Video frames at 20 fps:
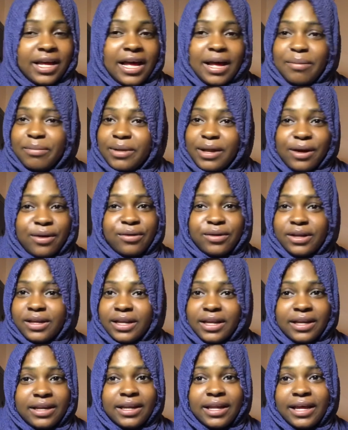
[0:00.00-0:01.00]
God, I'm not going to
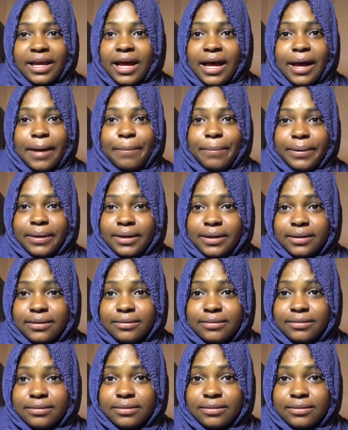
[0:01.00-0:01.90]
let that happen